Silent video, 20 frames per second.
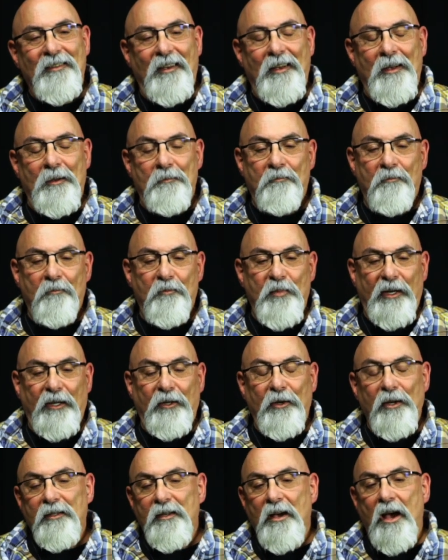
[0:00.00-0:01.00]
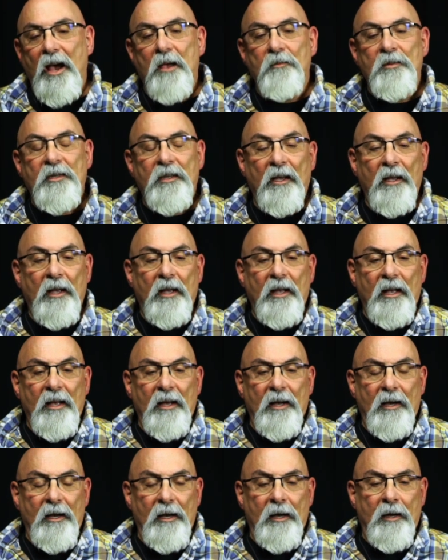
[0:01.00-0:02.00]
But good times,
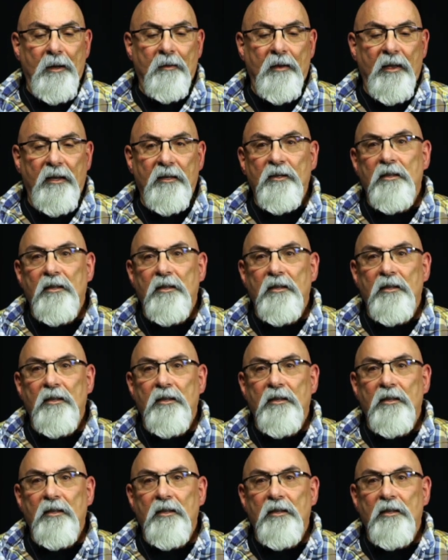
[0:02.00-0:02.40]
and